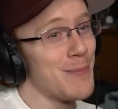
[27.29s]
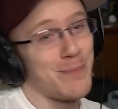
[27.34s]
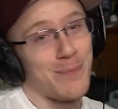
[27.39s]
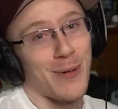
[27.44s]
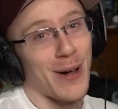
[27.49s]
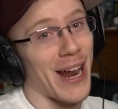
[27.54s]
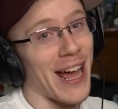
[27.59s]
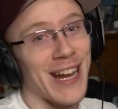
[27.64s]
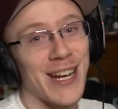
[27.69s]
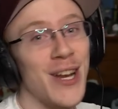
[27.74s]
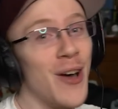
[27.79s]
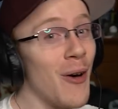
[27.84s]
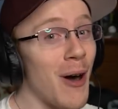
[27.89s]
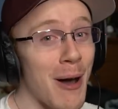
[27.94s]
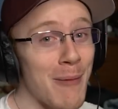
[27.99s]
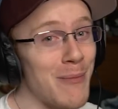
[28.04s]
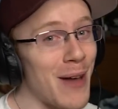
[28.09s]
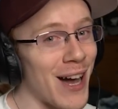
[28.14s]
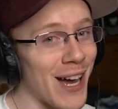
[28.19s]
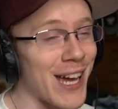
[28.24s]
but I know
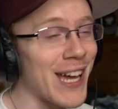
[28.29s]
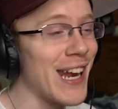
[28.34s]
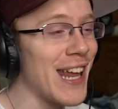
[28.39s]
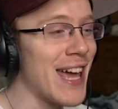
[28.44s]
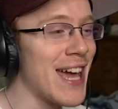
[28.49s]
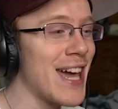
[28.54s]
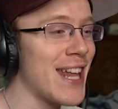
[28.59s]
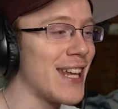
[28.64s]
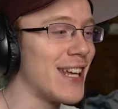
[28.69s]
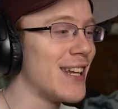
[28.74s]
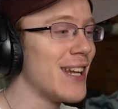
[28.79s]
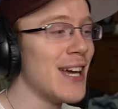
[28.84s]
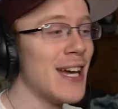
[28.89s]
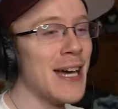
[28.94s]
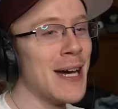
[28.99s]
I'm not gonna hit it.